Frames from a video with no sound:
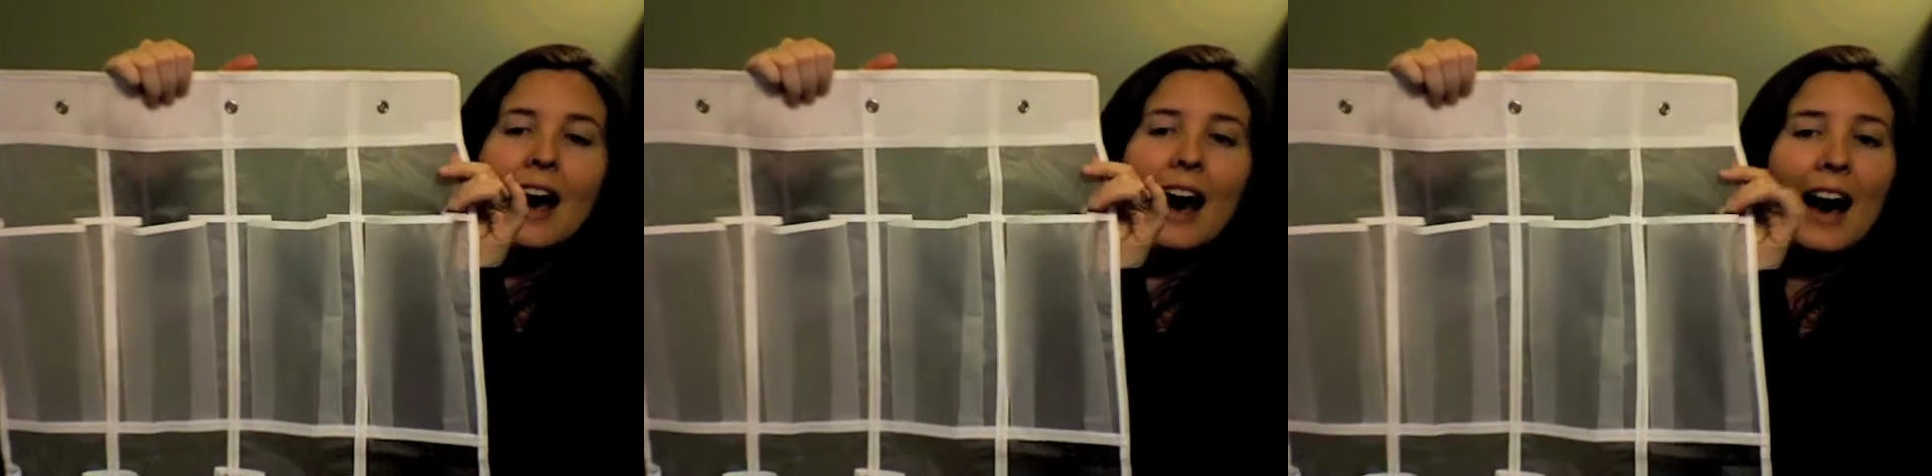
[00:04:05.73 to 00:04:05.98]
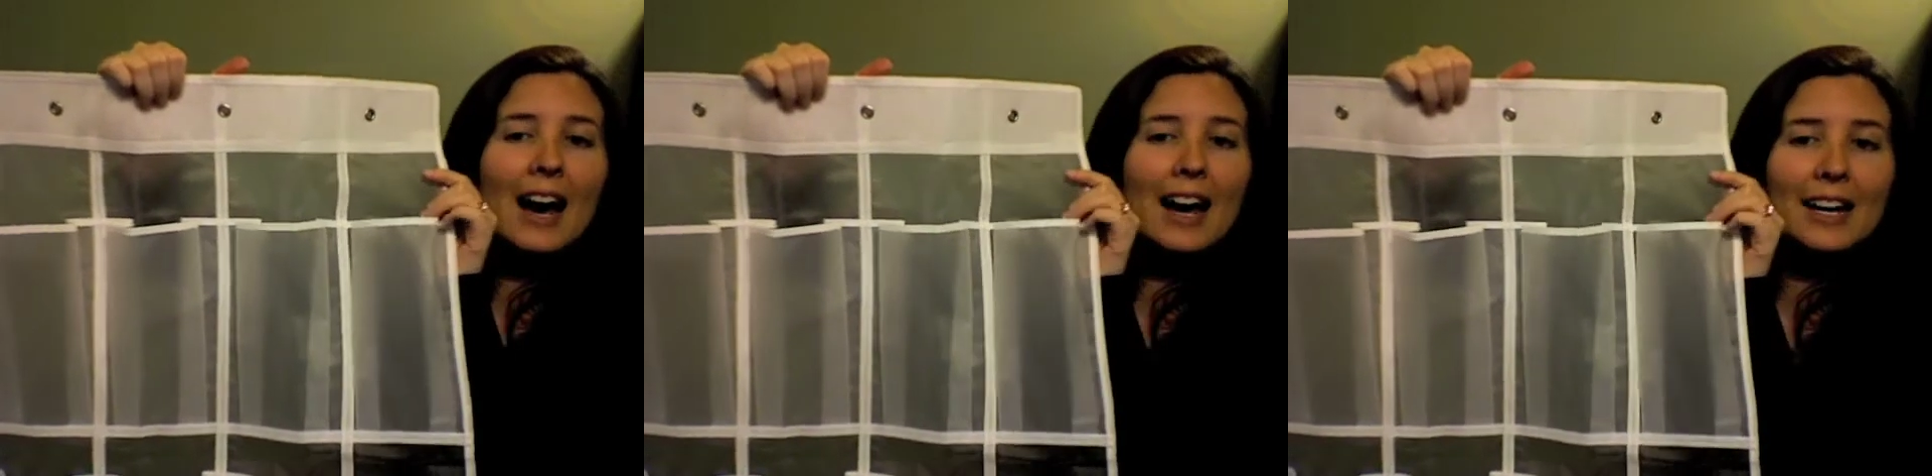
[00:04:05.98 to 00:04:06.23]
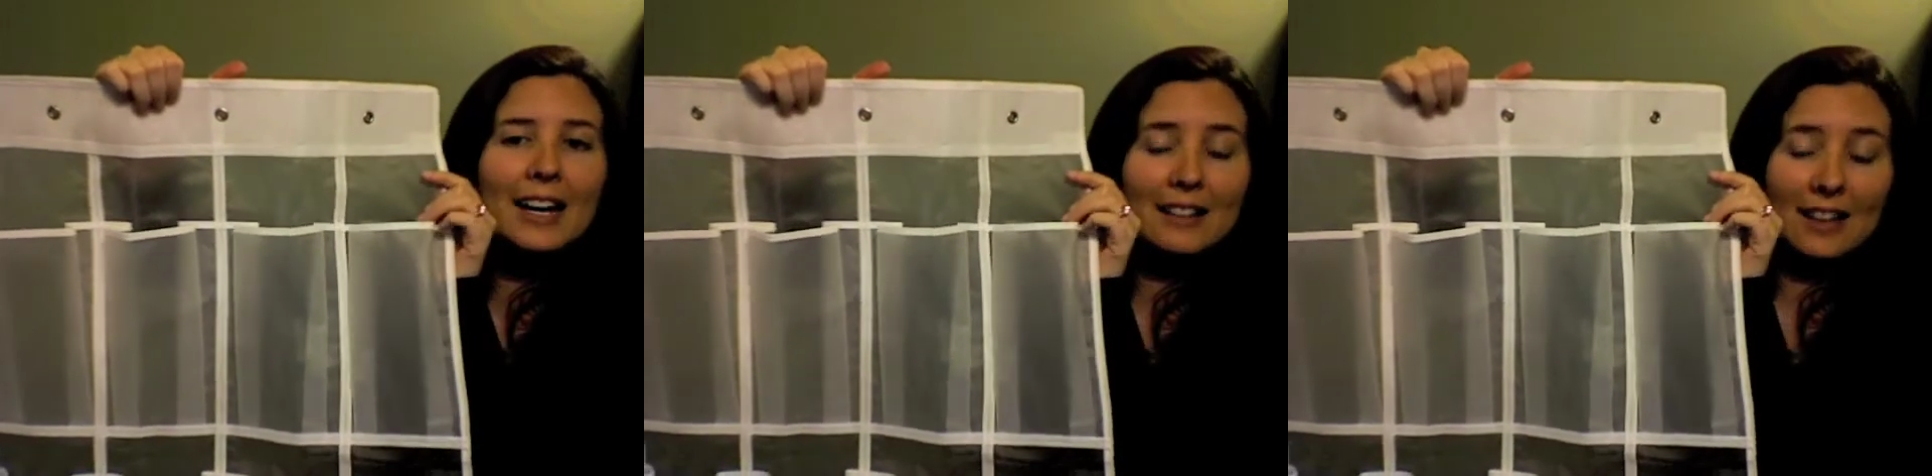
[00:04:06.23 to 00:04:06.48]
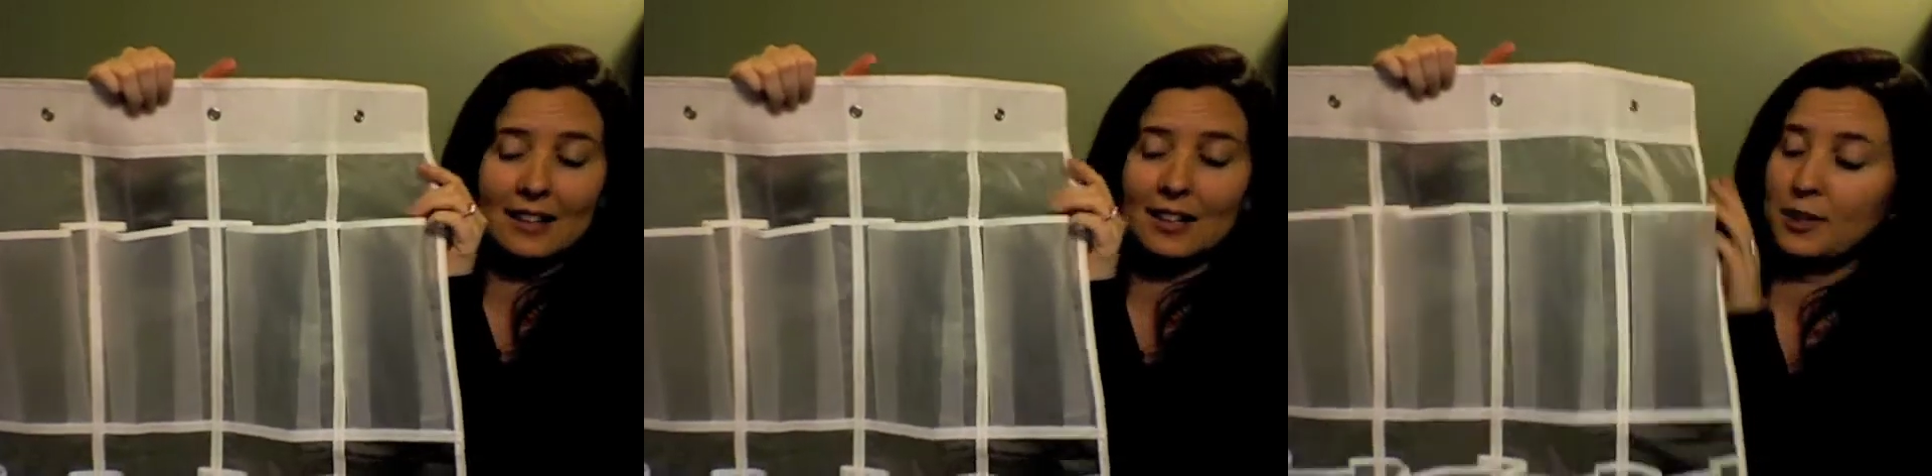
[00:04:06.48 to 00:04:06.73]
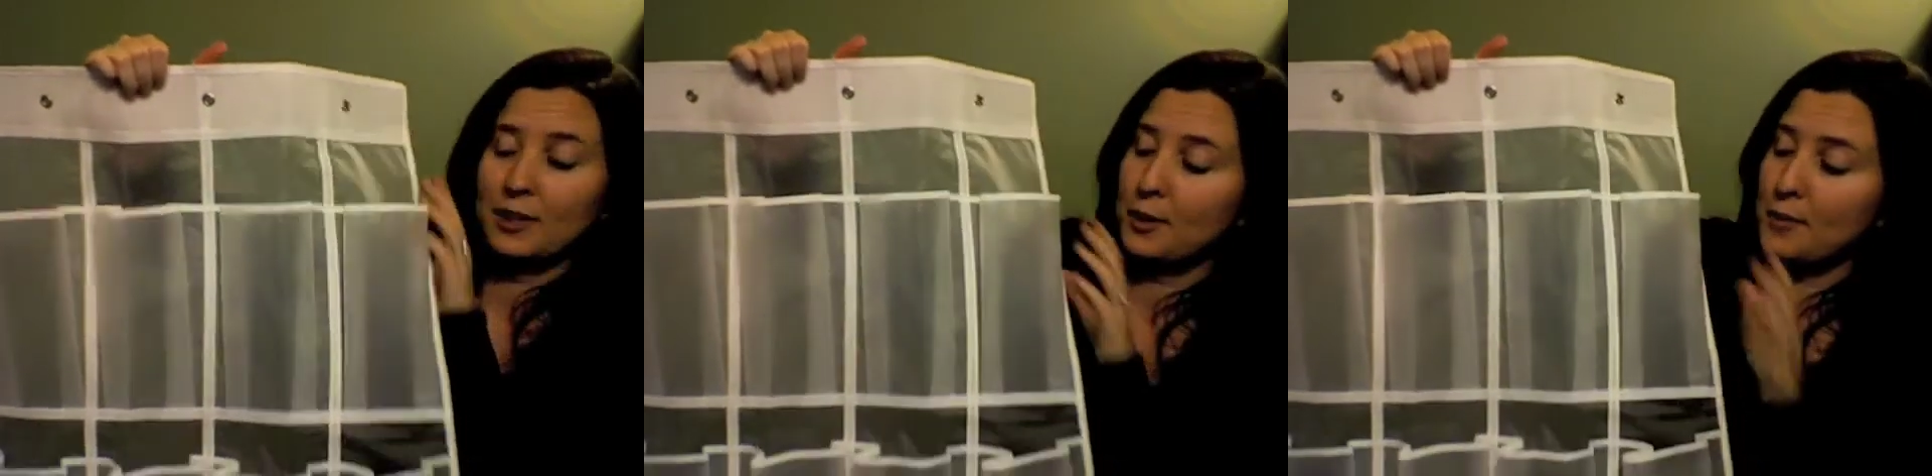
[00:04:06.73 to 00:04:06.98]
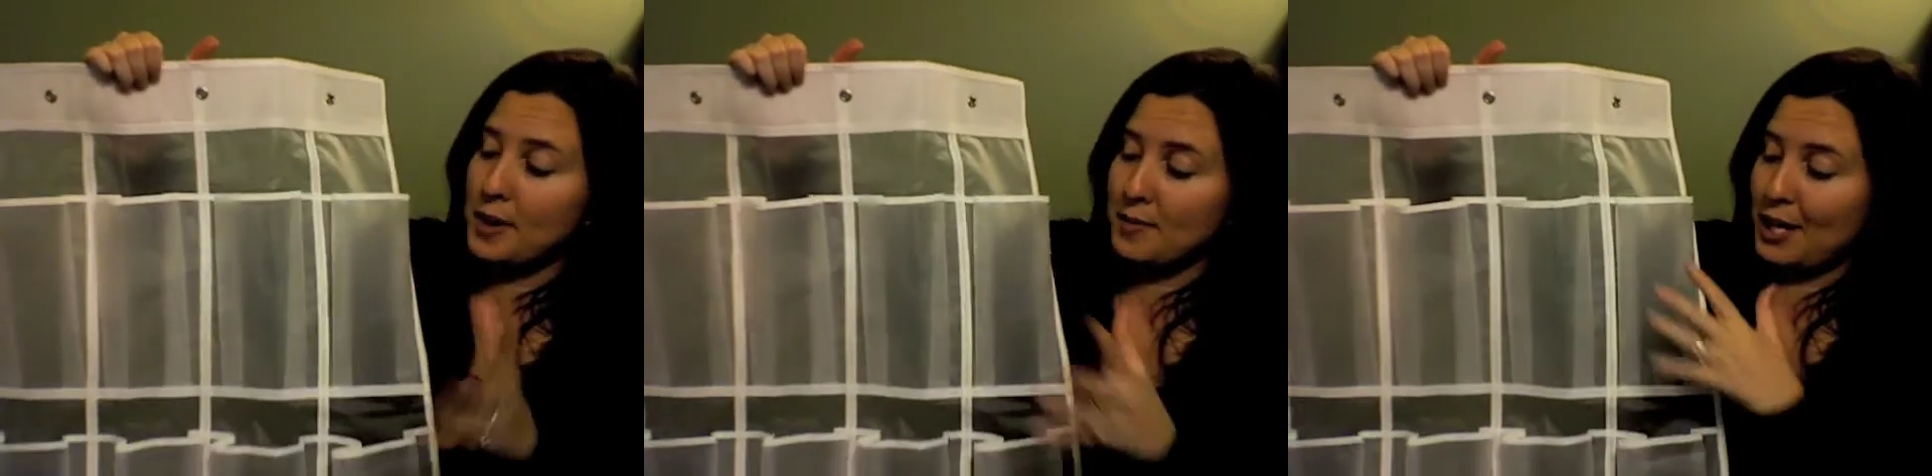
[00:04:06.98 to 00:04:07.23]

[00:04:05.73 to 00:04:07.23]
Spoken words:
I like the clear one